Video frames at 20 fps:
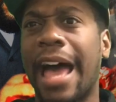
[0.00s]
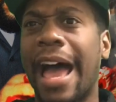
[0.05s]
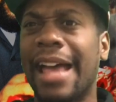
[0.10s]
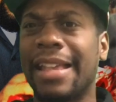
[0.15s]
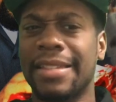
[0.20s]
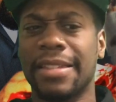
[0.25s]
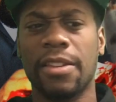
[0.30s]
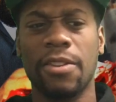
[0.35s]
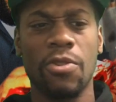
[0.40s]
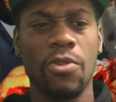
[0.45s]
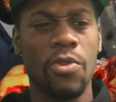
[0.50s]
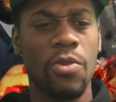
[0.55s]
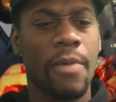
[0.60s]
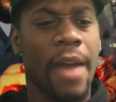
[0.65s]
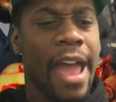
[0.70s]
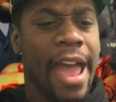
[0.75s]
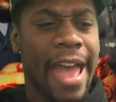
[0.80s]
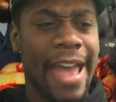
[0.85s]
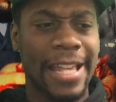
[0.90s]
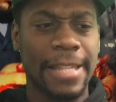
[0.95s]
Ice Cube
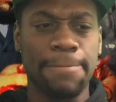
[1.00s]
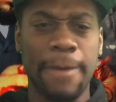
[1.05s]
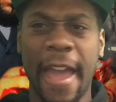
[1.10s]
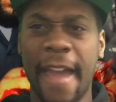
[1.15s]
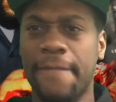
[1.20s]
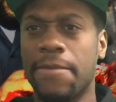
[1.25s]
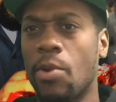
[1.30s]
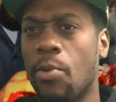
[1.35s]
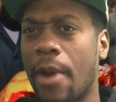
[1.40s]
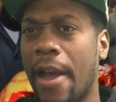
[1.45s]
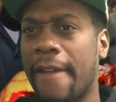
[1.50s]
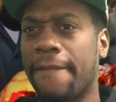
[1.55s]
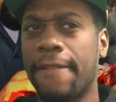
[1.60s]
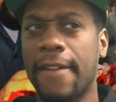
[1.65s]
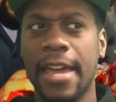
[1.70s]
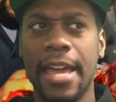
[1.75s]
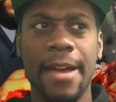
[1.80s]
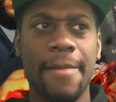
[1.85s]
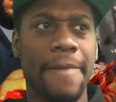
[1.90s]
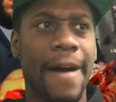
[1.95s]
has paved the way for
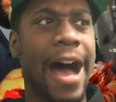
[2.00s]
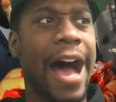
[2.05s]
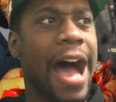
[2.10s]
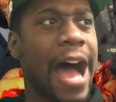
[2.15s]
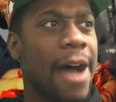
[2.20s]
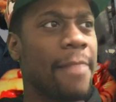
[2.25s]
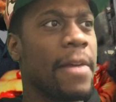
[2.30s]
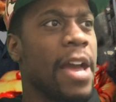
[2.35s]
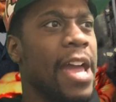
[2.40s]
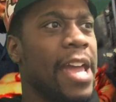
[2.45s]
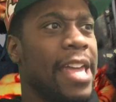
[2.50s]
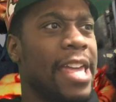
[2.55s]
hip hop.